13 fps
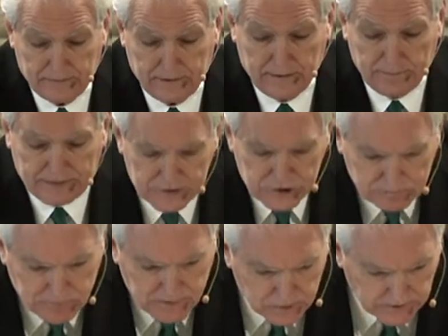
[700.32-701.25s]
But the
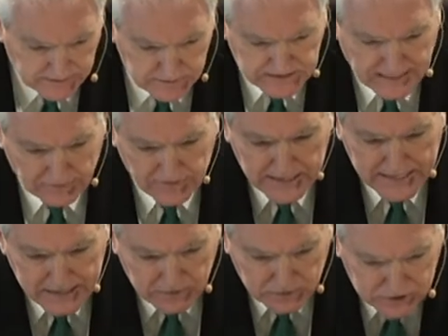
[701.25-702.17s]
Spirit Himself
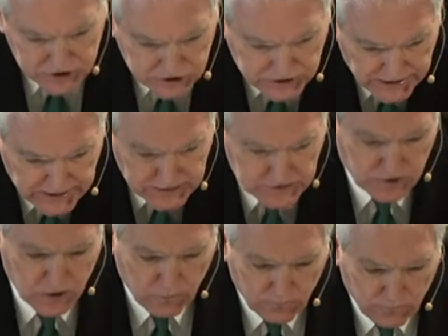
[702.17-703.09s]

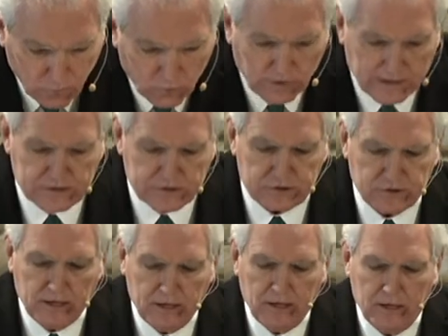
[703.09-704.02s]
intercedes for us
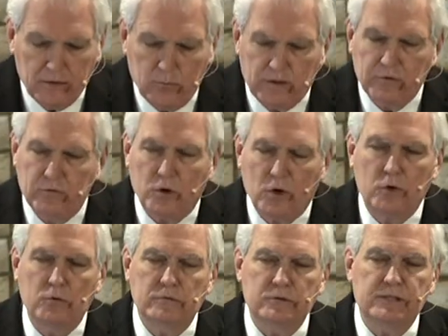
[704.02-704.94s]
with
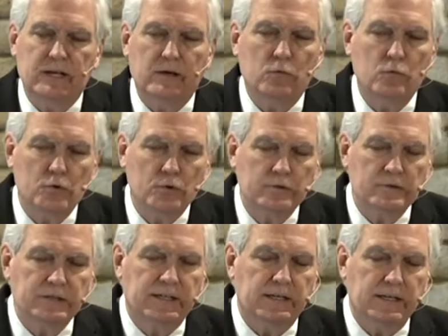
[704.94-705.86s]
groans that
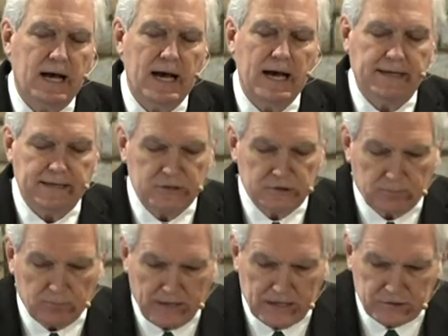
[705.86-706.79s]
words cannot
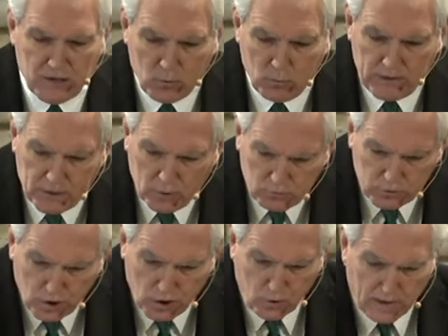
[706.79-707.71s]
express. We don't
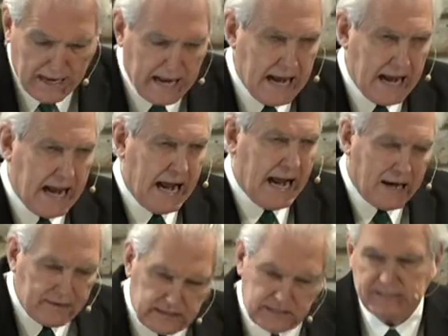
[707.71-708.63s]
know
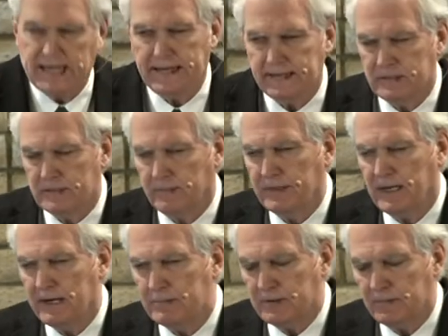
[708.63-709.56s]
how to say it
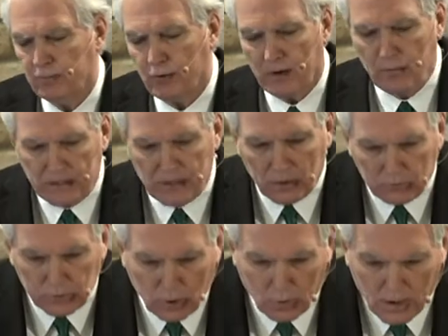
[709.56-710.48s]
sometimes in prayer. We
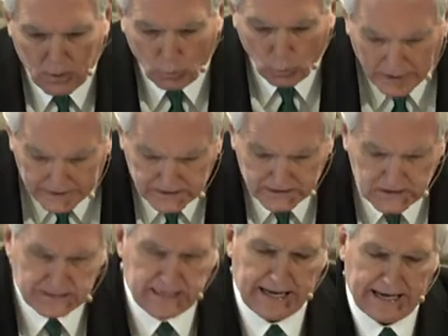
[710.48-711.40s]
don't know what to
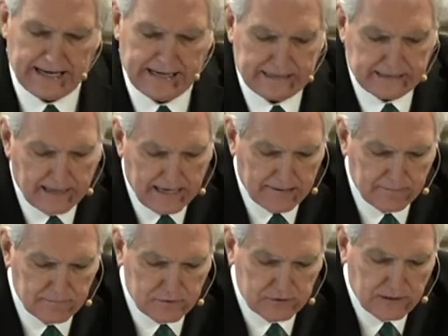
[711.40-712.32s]
say at
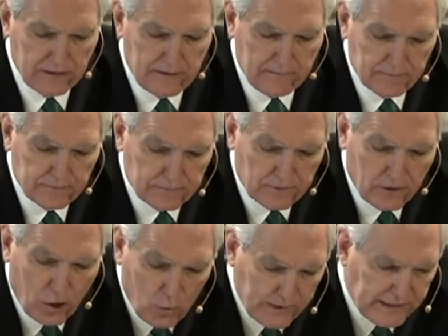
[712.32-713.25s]
times.
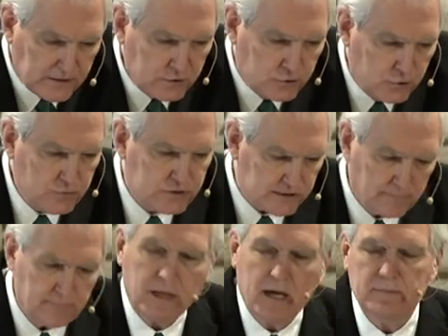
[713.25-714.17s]
All we can do
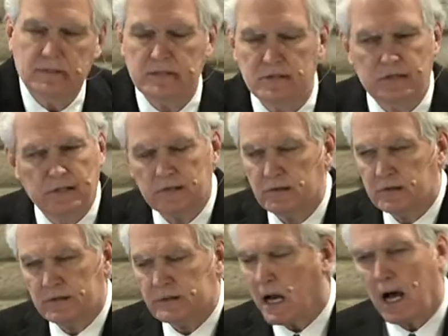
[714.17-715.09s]
sometimes is just
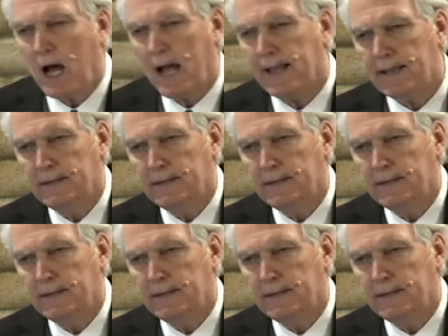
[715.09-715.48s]
sigh,